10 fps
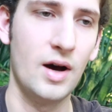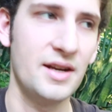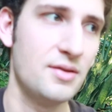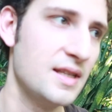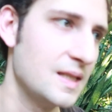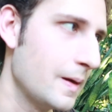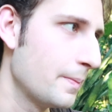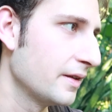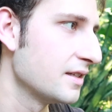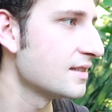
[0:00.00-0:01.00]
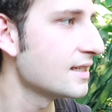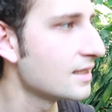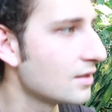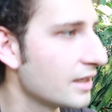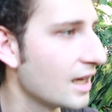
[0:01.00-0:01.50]
Why do these people
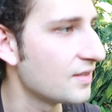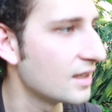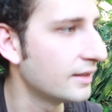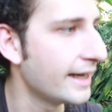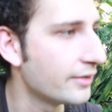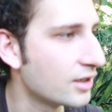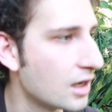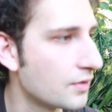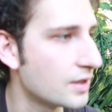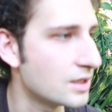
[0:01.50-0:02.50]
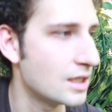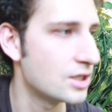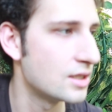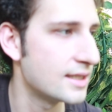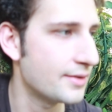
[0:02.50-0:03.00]
insist on having loud
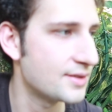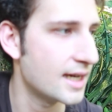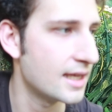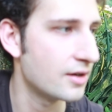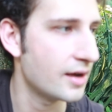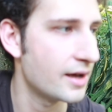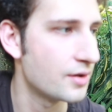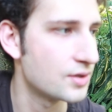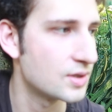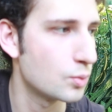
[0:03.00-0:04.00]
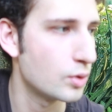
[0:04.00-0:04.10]
conversations outside their house